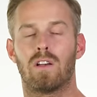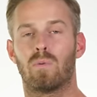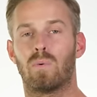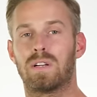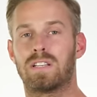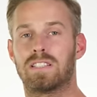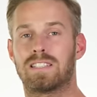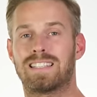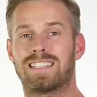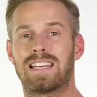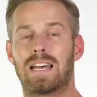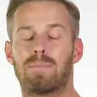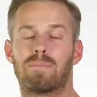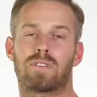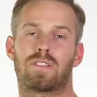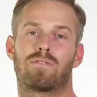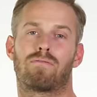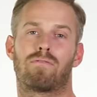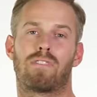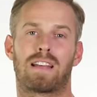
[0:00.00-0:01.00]
which is a
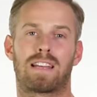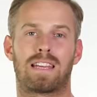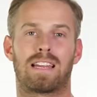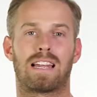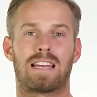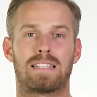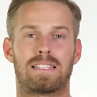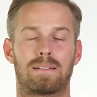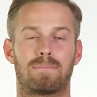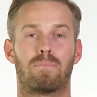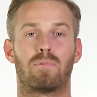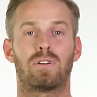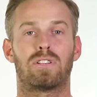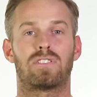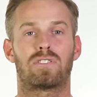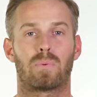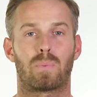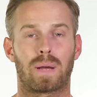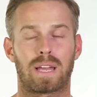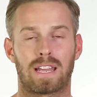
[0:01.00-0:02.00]
temperature regulating
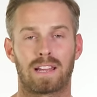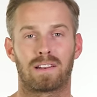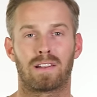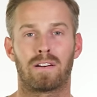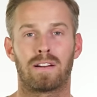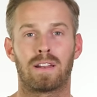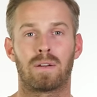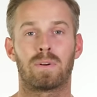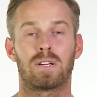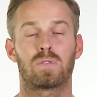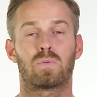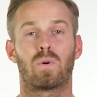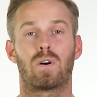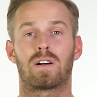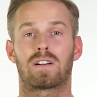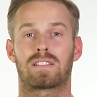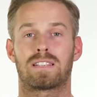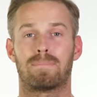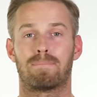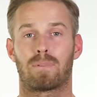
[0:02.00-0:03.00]
moisture wicking liner, which
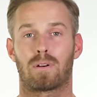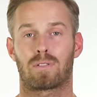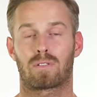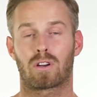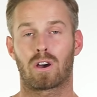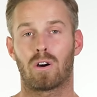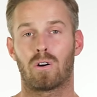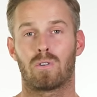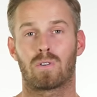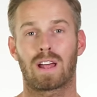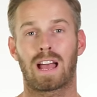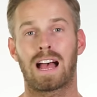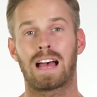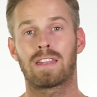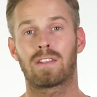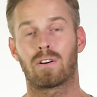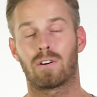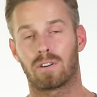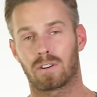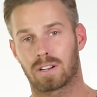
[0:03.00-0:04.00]
works in both cold
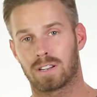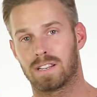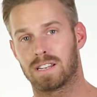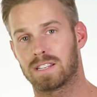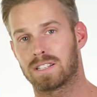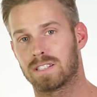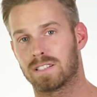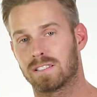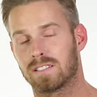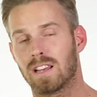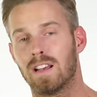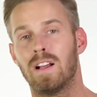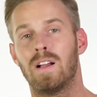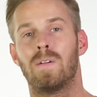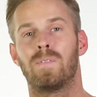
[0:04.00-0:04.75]
and hot conditions